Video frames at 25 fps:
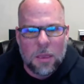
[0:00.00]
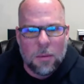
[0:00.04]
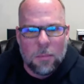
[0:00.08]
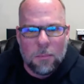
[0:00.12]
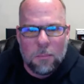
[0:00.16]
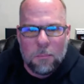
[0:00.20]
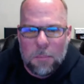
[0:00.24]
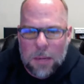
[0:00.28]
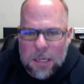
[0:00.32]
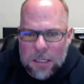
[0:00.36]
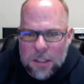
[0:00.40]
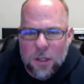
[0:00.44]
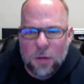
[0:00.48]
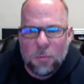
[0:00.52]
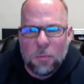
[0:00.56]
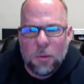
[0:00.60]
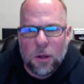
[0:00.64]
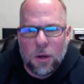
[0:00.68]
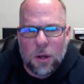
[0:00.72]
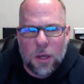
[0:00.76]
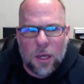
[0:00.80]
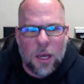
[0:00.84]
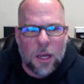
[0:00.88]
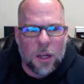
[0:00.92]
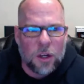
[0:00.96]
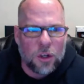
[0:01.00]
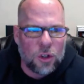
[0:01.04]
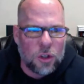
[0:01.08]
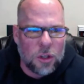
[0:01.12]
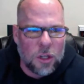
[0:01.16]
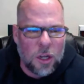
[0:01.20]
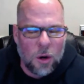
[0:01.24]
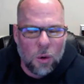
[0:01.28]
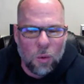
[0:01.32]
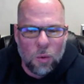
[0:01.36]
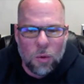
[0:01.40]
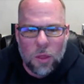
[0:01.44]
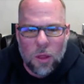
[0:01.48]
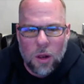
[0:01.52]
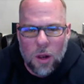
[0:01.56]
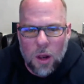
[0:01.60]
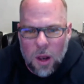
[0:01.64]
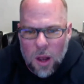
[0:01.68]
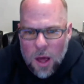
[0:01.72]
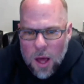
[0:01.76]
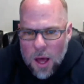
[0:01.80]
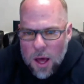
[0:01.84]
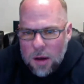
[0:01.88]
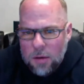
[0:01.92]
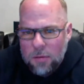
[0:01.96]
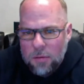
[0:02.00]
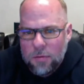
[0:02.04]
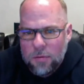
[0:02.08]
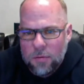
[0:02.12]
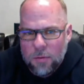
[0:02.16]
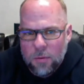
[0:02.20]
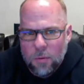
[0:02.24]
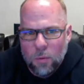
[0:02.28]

miscommunication there with a lot of,